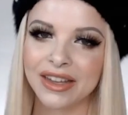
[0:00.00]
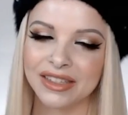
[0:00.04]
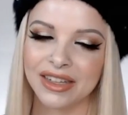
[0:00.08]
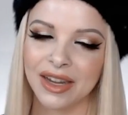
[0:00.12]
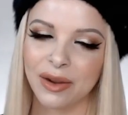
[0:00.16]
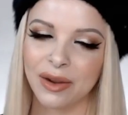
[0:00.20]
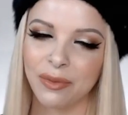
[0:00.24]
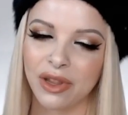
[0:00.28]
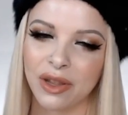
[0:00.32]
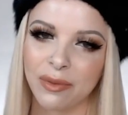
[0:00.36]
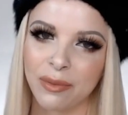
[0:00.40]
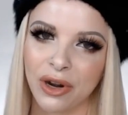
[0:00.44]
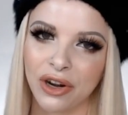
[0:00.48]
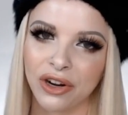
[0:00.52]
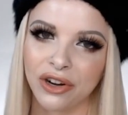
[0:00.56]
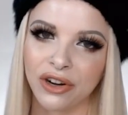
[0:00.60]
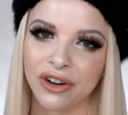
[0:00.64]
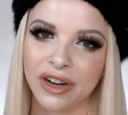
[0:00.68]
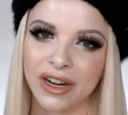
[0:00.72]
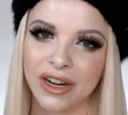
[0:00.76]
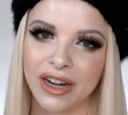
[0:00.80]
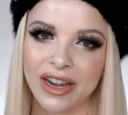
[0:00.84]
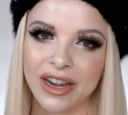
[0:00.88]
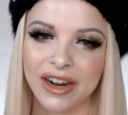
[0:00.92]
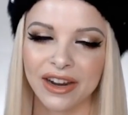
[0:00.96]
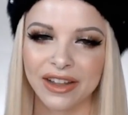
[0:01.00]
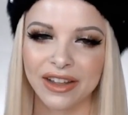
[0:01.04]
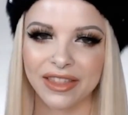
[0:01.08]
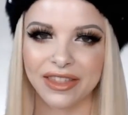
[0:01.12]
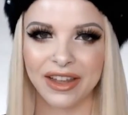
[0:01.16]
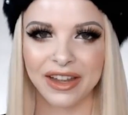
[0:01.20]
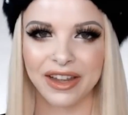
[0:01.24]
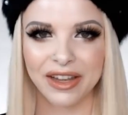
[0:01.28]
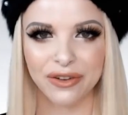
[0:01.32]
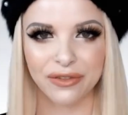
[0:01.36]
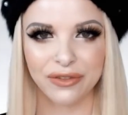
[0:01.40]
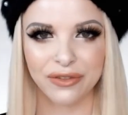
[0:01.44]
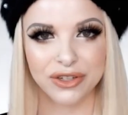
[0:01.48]
Logic Capture
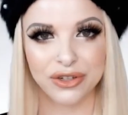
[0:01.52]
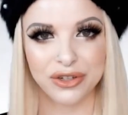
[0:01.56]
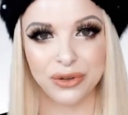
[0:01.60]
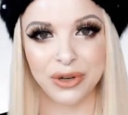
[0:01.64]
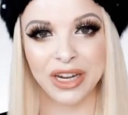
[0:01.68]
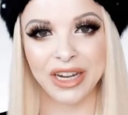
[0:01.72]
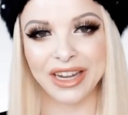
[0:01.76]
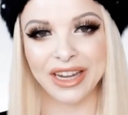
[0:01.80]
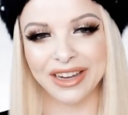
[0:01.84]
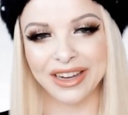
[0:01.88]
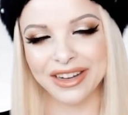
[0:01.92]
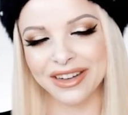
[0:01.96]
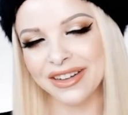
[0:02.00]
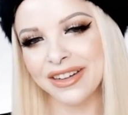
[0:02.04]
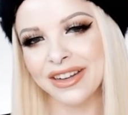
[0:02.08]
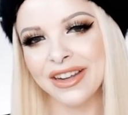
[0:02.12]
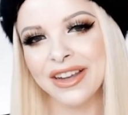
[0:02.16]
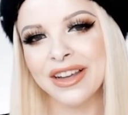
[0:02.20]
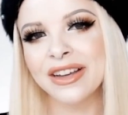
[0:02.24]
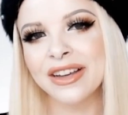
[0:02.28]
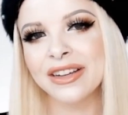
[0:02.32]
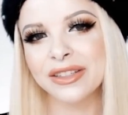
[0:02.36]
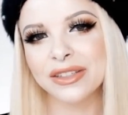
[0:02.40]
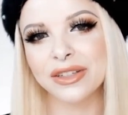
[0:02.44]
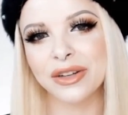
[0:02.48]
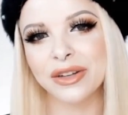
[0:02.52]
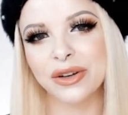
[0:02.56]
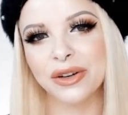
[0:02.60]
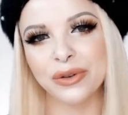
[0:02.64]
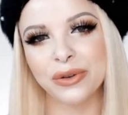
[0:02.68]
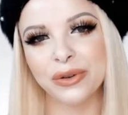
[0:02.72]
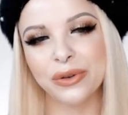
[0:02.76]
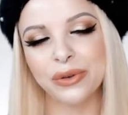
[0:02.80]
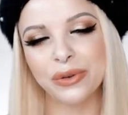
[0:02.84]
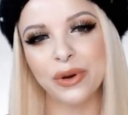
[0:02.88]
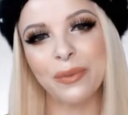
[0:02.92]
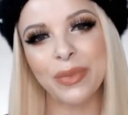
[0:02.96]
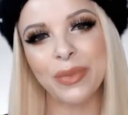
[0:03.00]
software that works as well with the
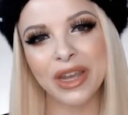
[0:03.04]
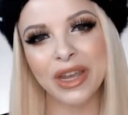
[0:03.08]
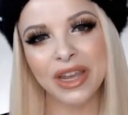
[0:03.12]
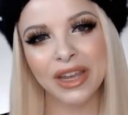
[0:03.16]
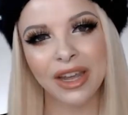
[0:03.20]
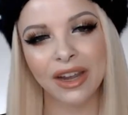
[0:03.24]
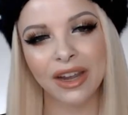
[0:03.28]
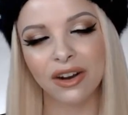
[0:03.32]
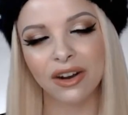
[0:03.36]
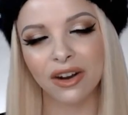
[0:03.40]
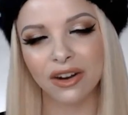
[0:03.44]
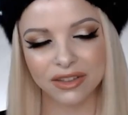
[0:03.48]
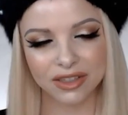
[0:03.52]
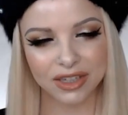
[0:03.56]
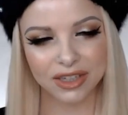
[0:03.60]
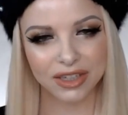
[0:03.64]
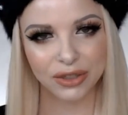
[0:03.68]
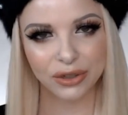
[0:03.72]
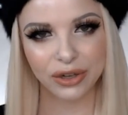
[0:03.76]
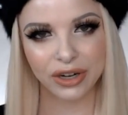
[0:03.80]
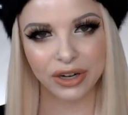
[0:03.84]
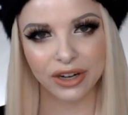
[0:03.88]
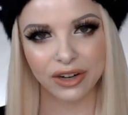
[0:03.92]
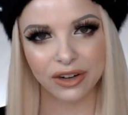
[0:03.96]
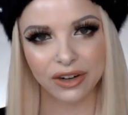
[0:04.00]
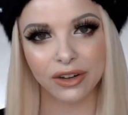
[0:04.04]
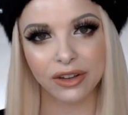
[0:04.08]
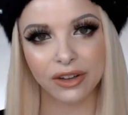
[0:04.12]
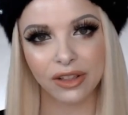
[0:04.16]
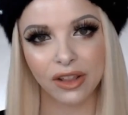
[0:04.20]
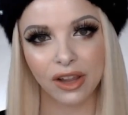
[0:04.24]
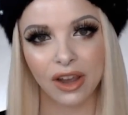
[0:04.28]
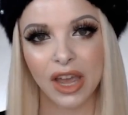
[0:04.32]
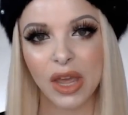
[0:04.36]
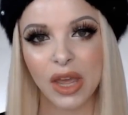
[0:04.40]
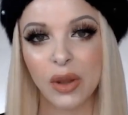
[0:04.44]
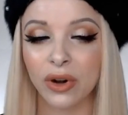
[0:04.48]
C920 or the C922